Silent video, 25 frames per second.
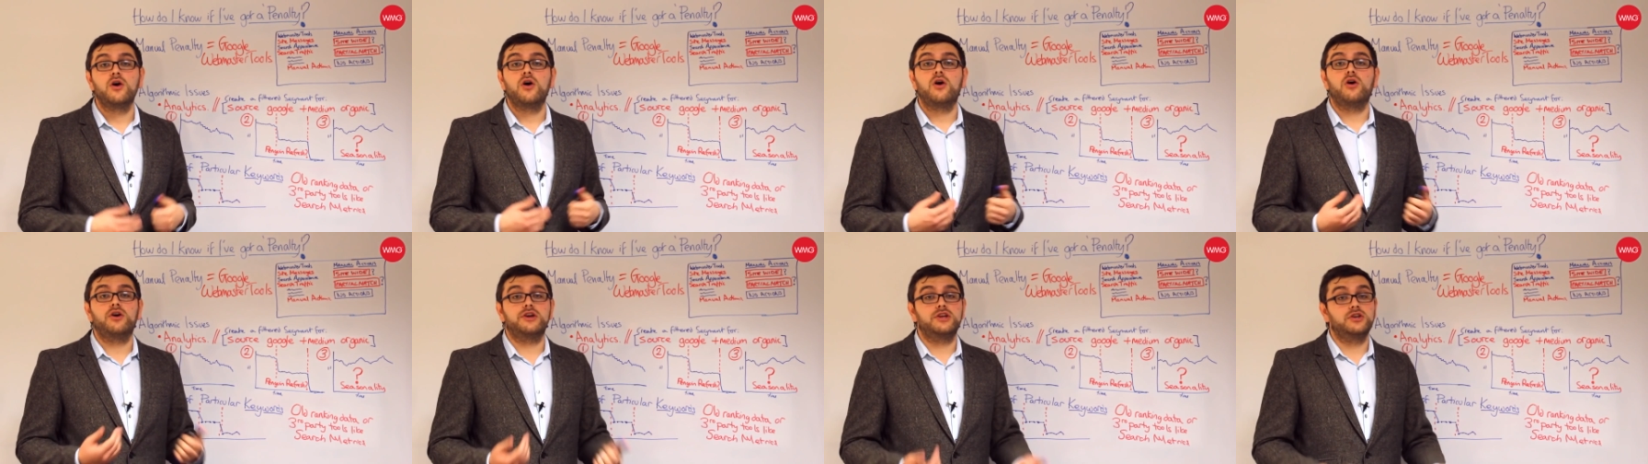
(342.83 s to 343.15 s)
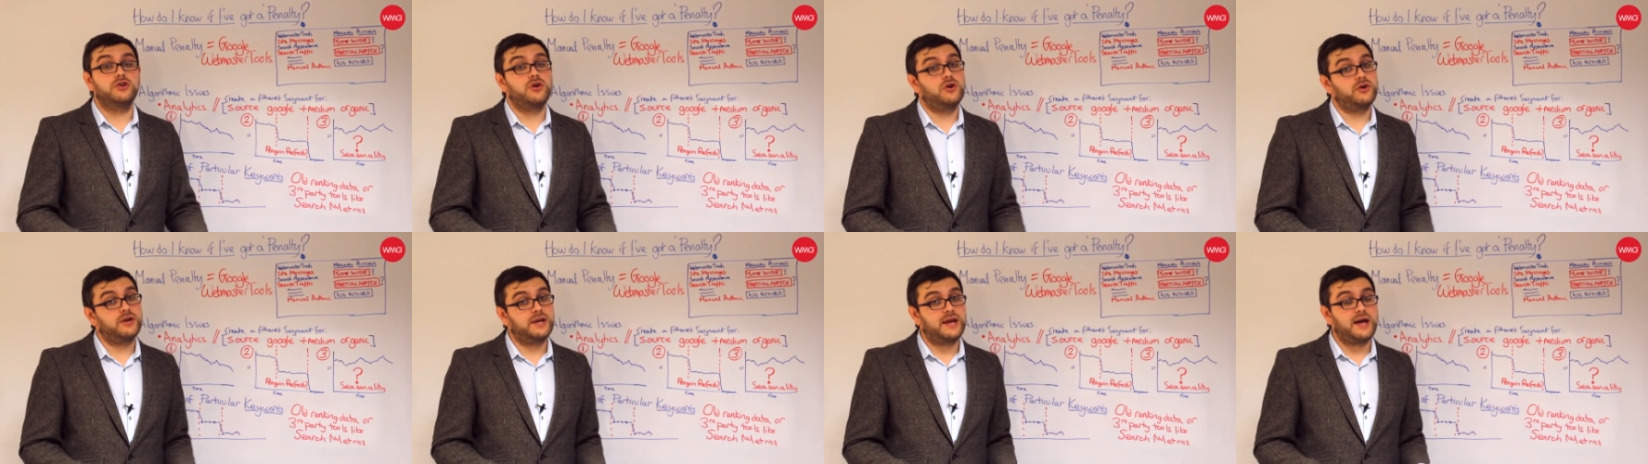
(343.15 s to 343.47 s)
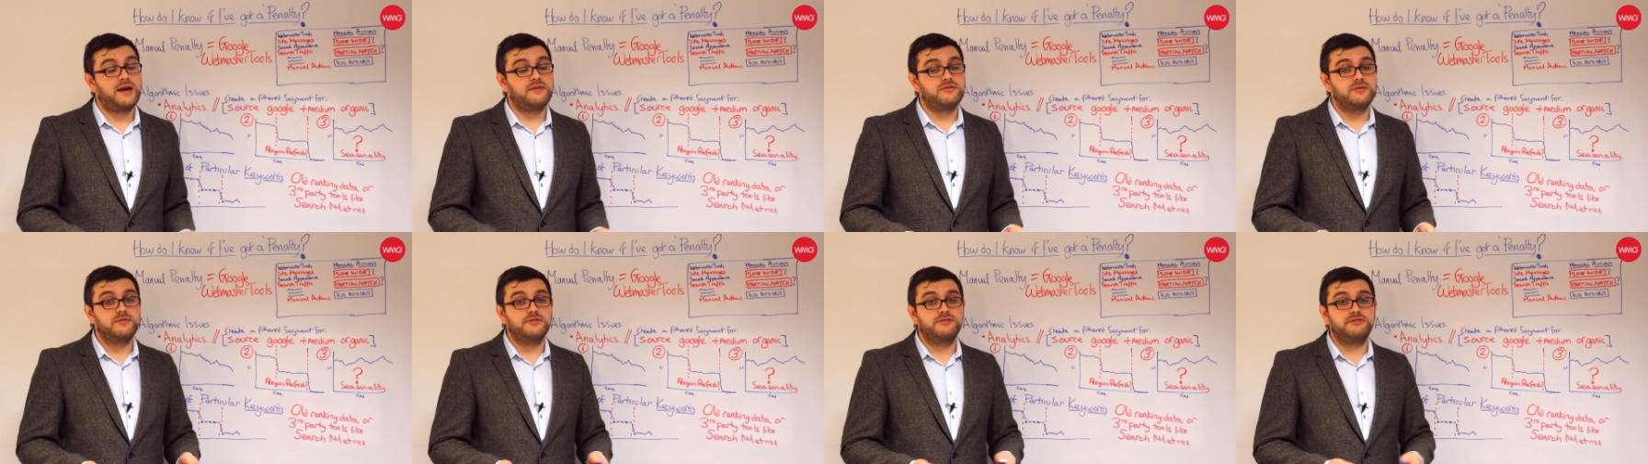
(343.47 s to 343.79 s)
or you're not going to
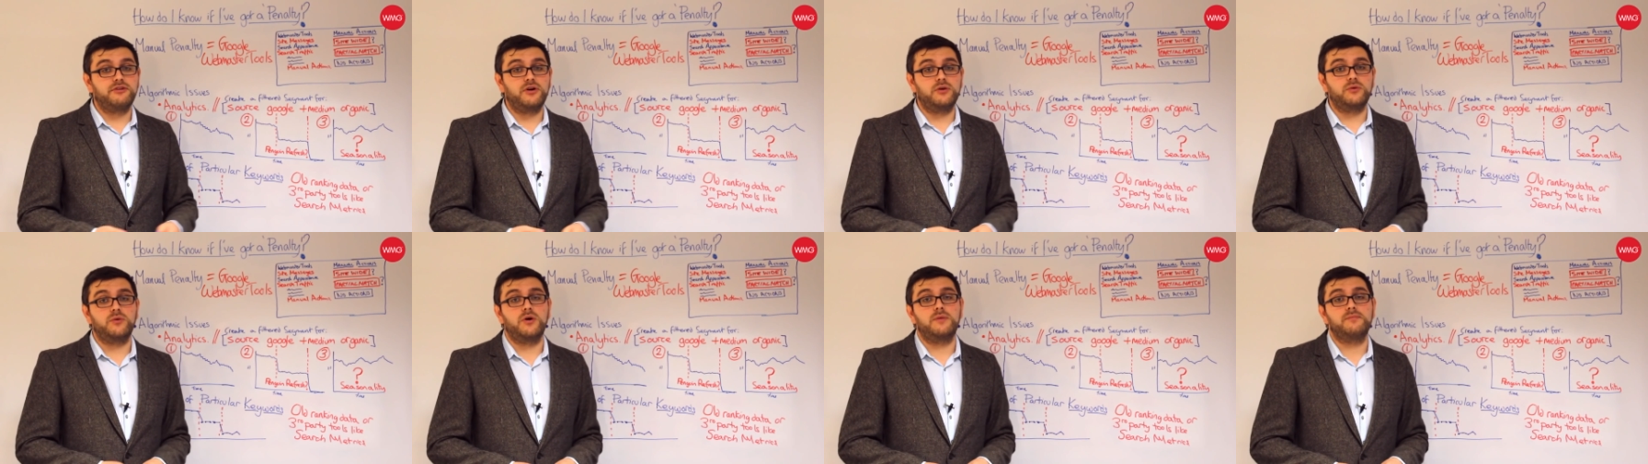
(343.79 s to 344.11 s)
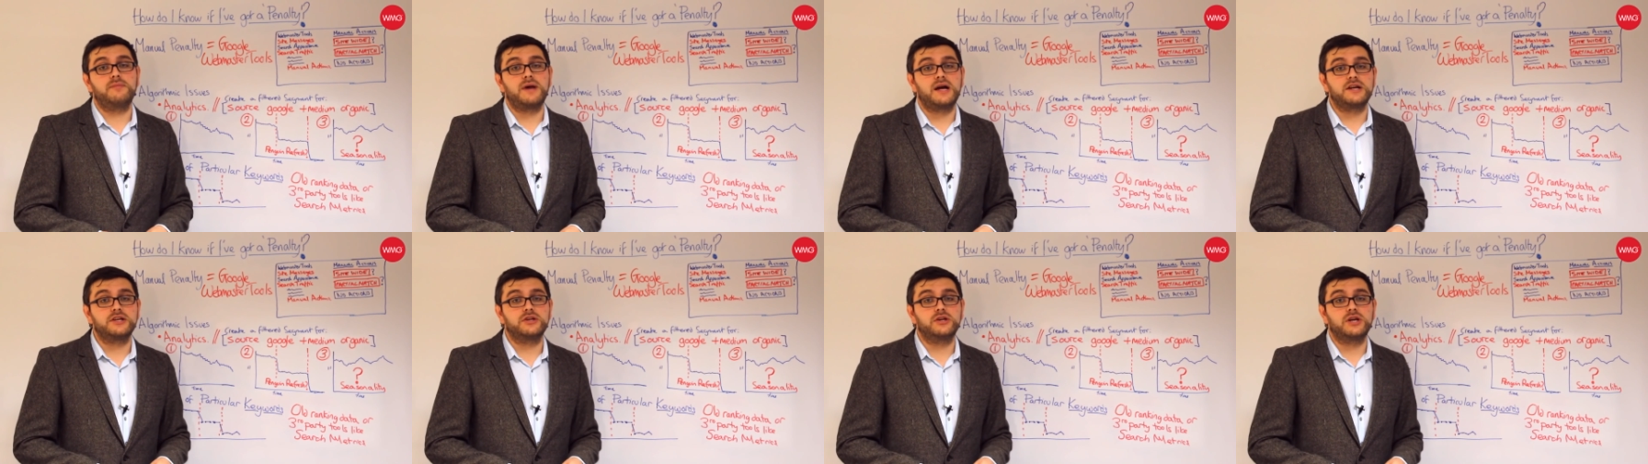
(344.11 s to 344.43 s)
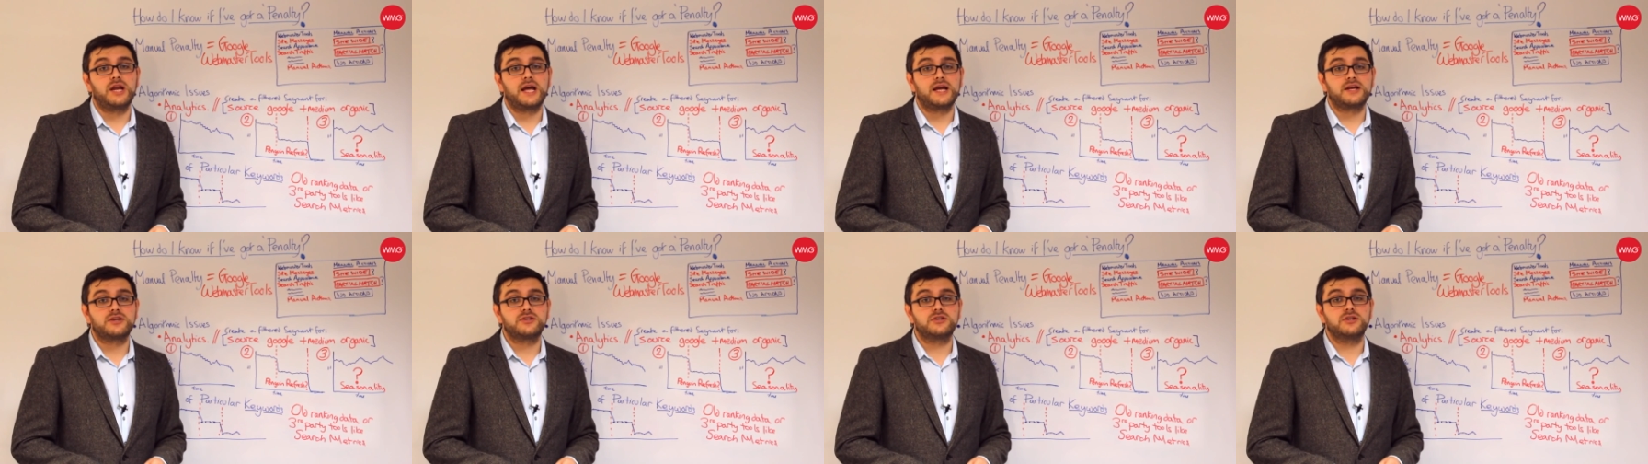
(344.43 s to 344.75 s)
have a follow-on
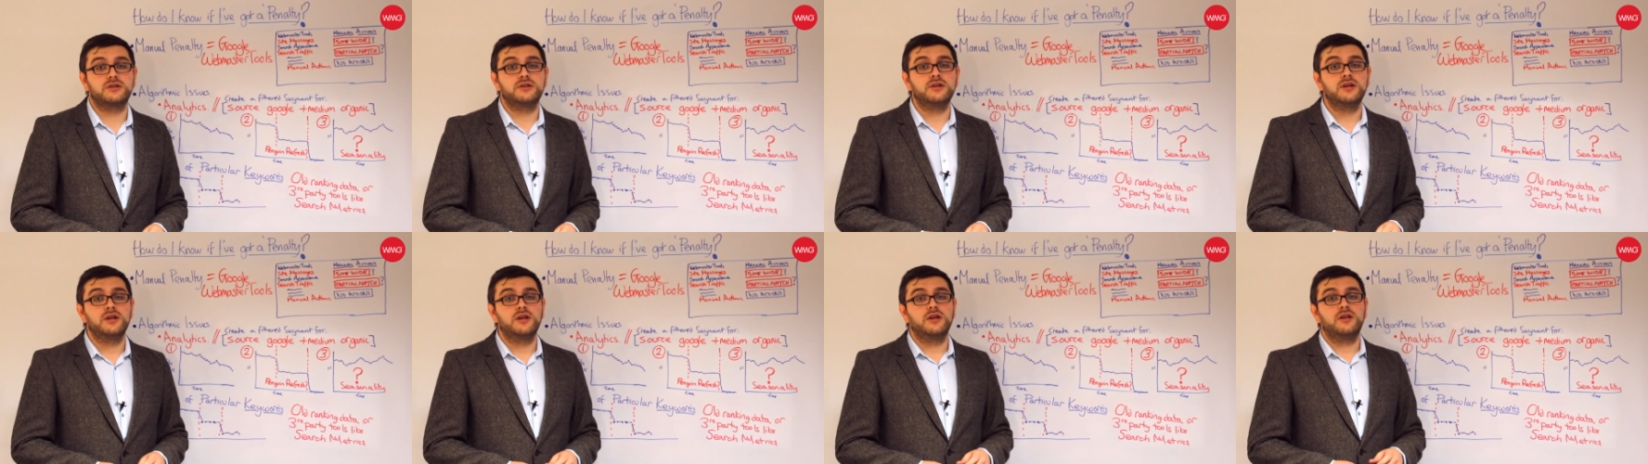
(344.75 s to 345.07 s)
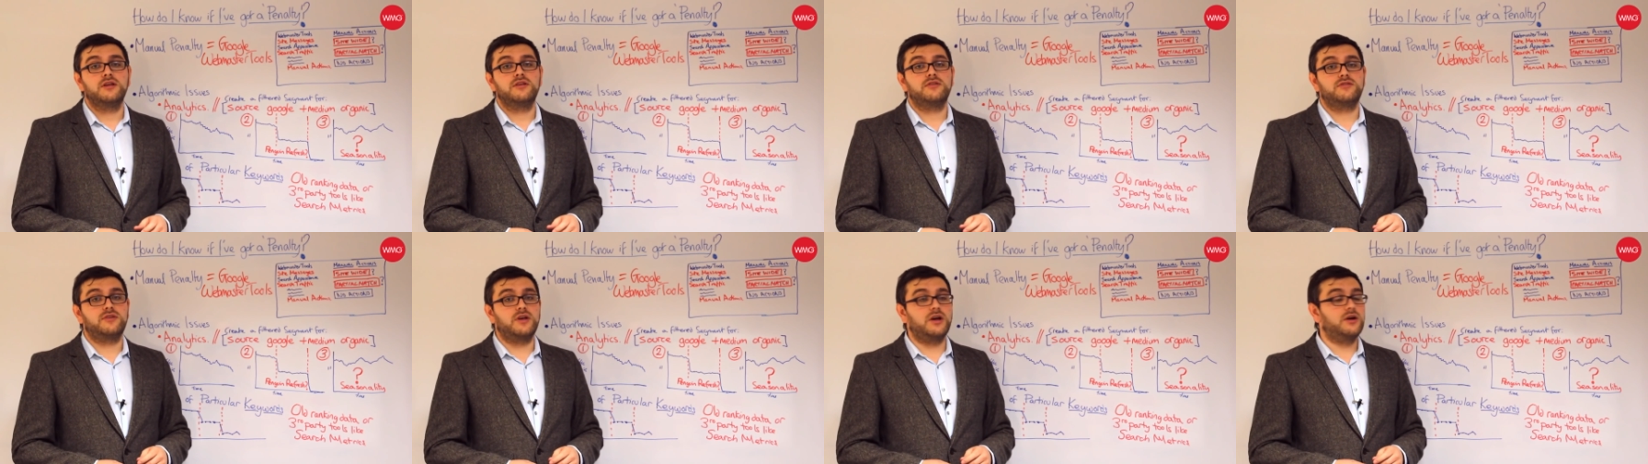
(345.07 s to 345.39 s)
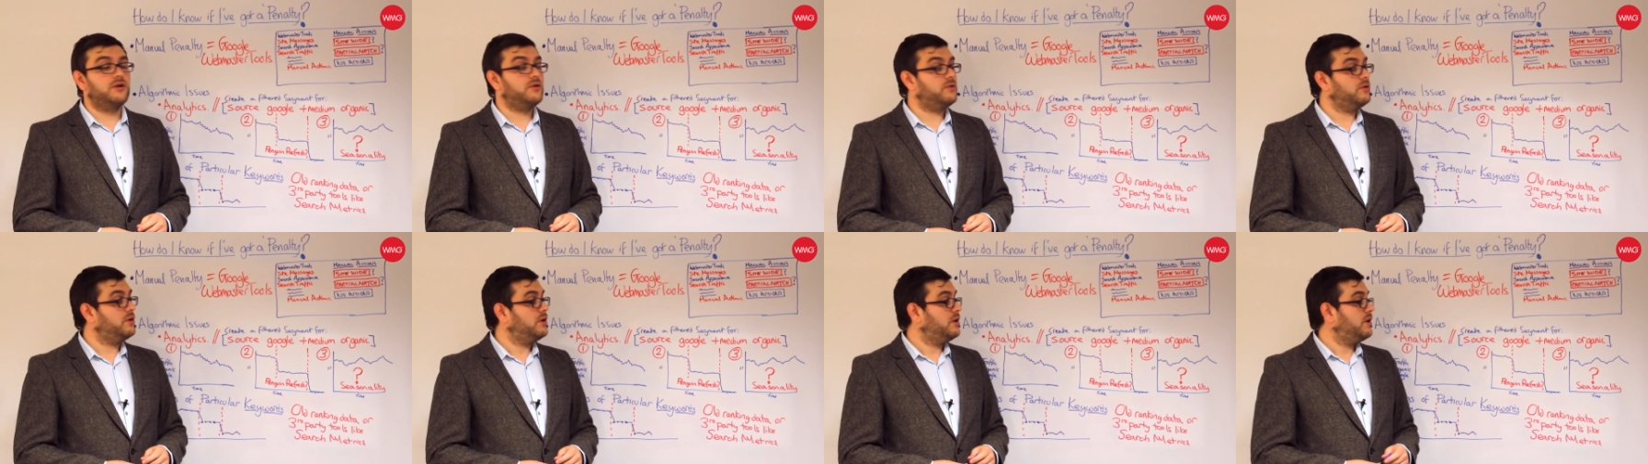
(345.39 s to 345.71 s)
manual action.
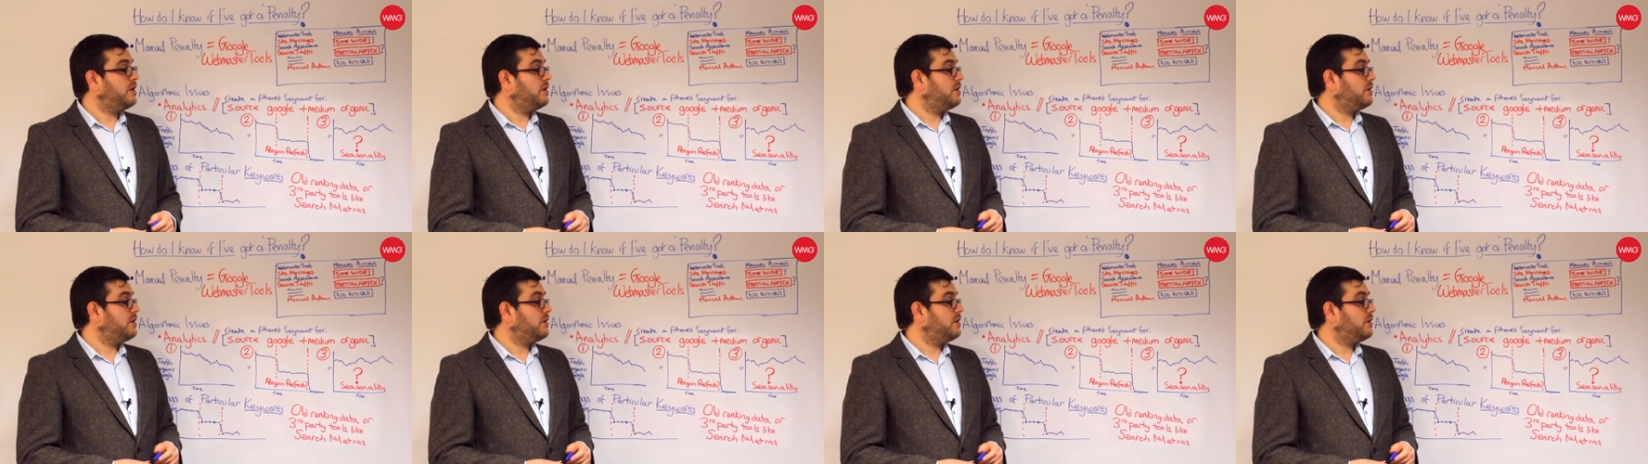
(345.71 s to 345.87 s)
So